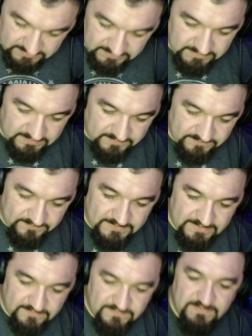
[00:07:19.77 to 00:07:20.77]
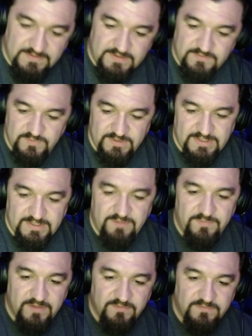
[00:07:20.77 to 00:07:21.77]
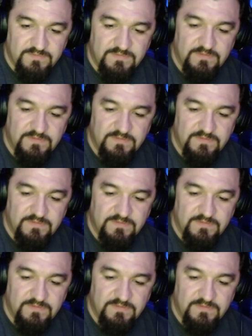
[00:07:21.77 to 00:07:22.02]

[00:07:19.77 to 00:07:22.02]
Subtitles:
Yep, that's when it came out.